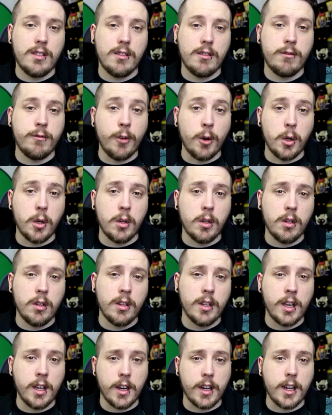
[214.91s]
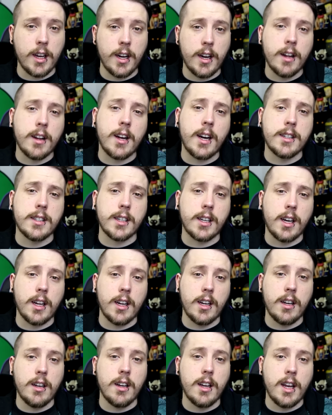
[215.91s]
full hiragana and
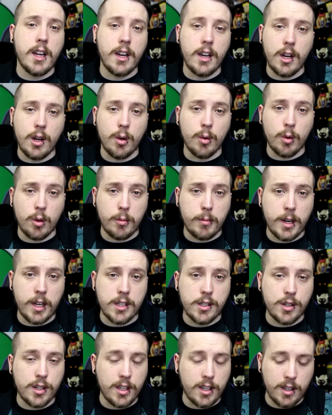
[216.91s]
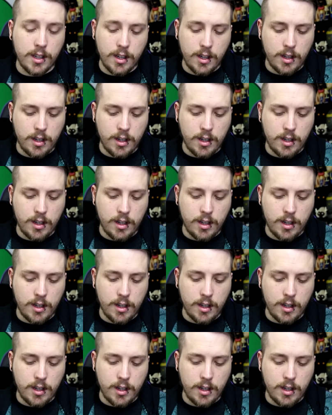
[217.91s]
katakana and no romanji,